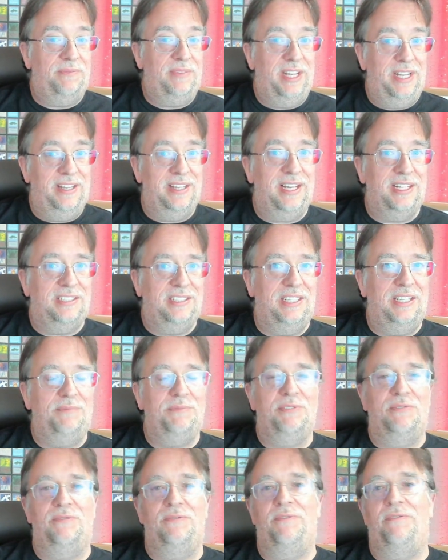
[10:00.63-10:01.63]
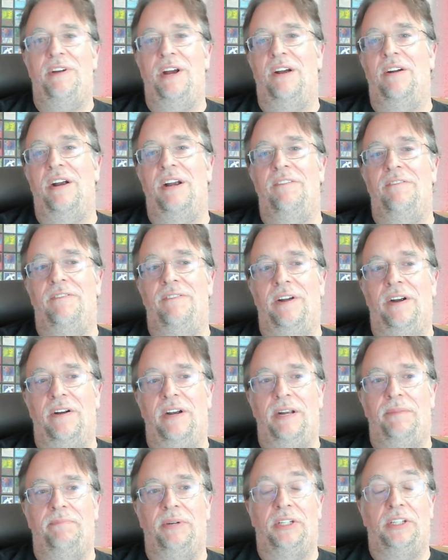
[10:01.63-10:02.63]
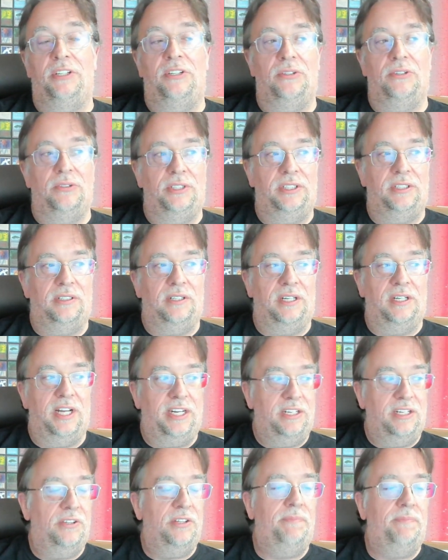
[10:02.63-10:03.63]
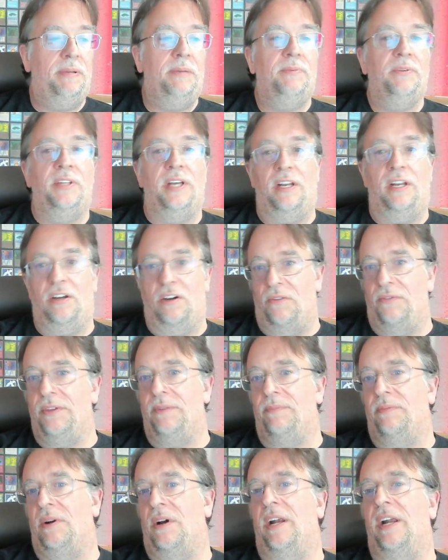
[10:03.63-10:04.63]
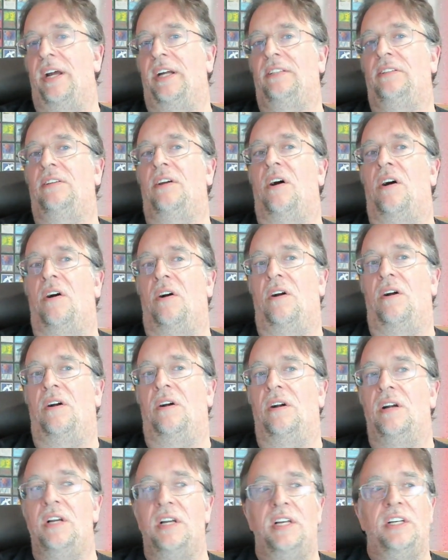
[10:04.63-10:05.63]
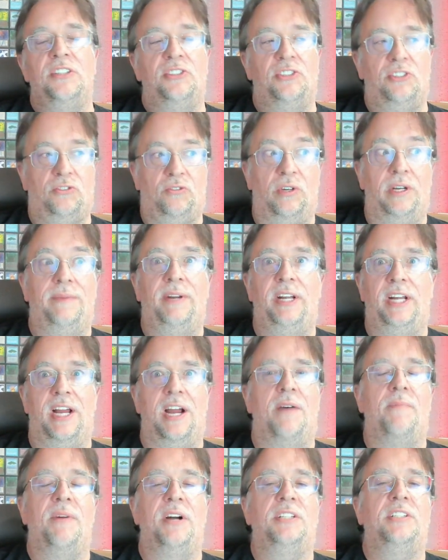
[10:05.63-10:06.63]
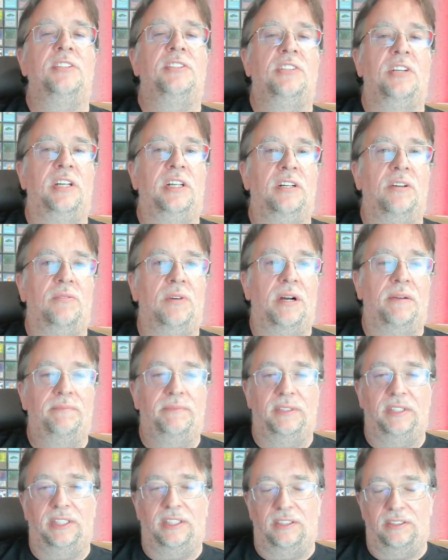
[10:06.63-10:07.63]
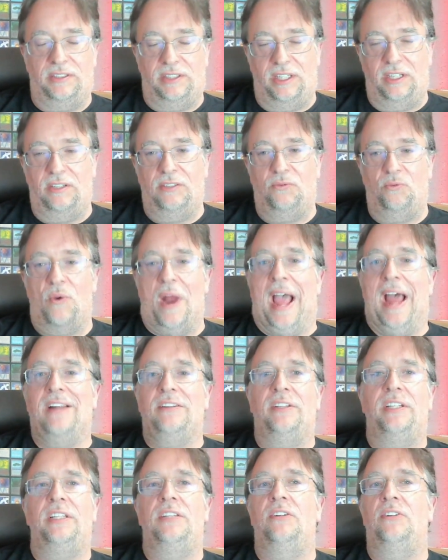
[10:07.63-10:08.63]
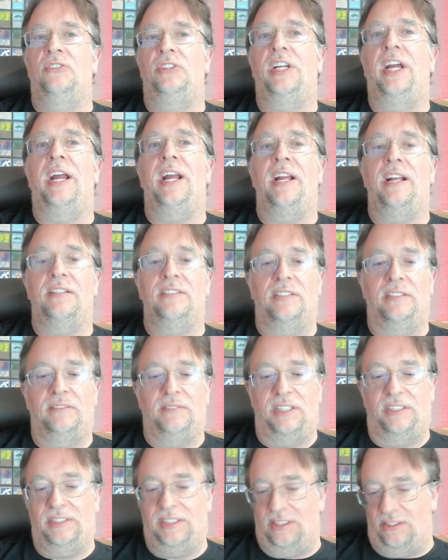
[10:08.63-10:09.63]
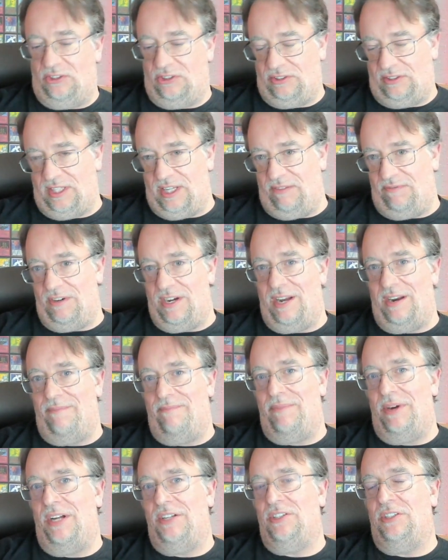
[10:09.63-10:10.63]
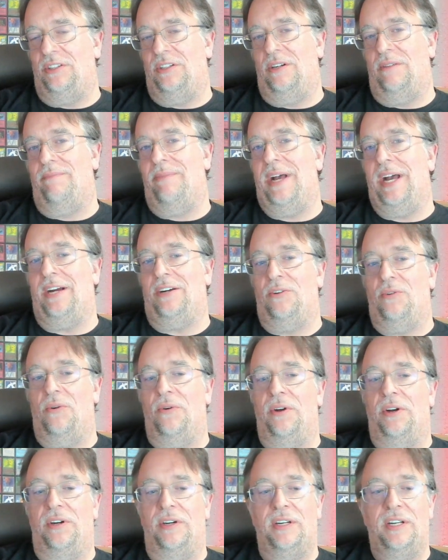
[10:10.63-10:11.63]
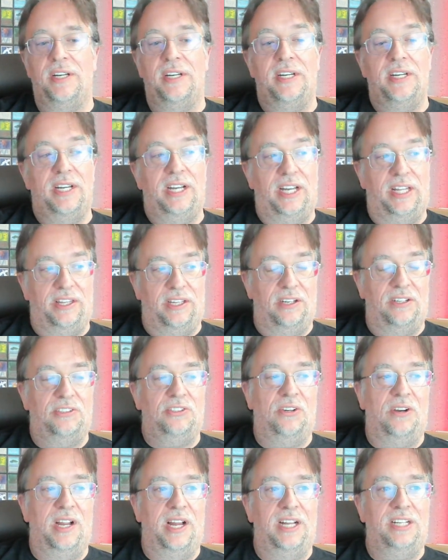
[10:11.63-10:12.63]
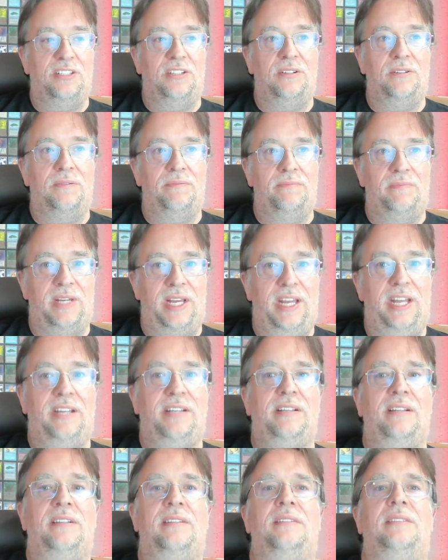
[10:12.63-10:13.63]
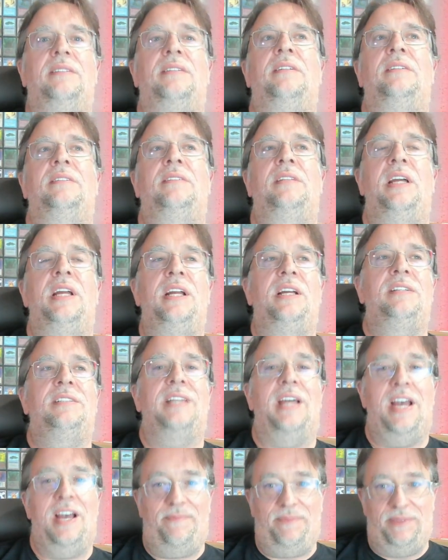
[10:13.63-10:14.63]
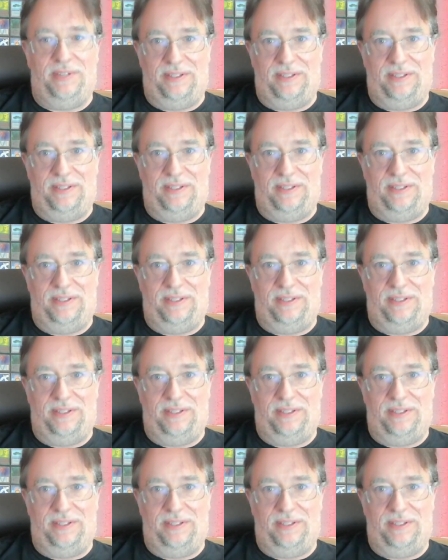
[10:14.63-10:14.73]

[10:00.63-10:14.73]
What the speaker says: that seems very, very peculiar. And I know the people that own the product are screaming how much it's going to go up, and they're rattling their chains because they've got a bunch in their back corner, and they're trying to make things happen.